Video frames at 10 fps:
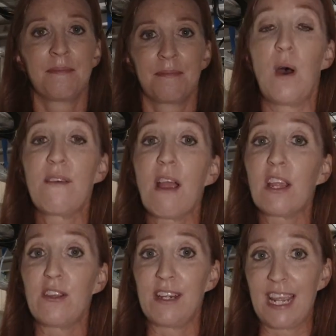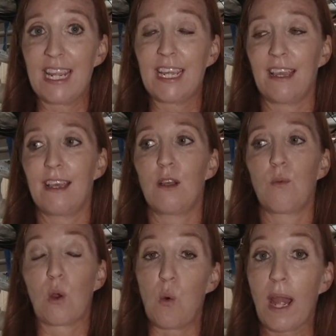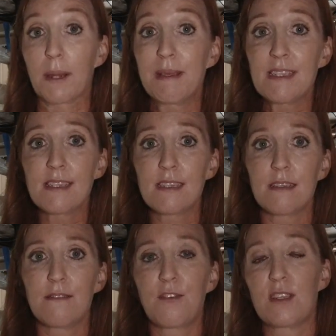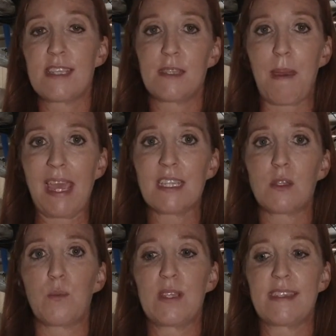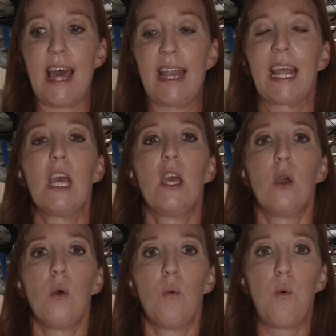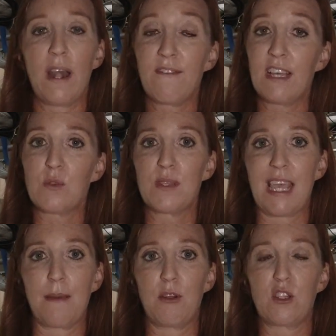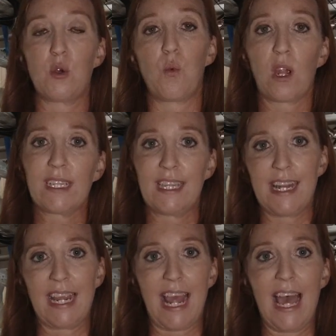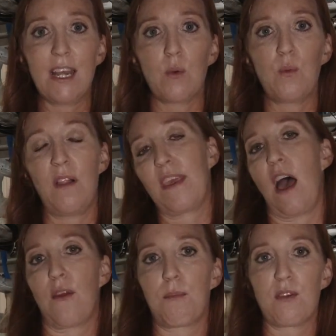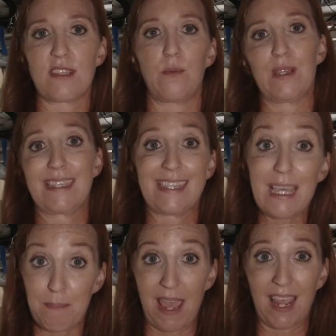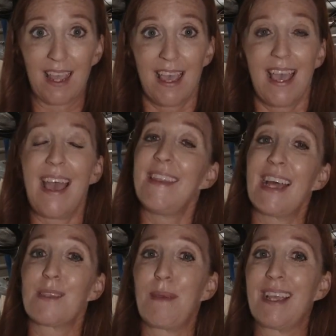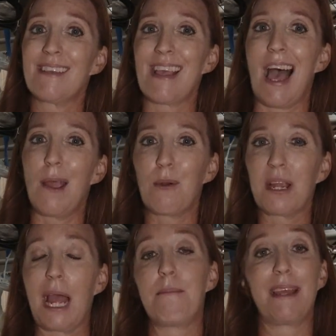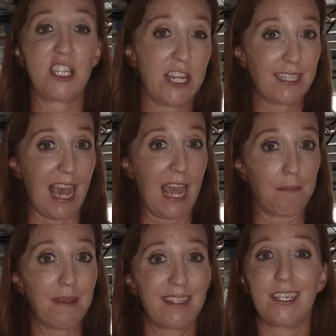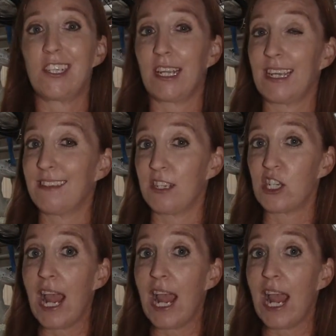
One of our unique requirements for this space was that one of us was able to work at the dinette while the other person was sleeping. And that's because I work on Beijing time teaching kids in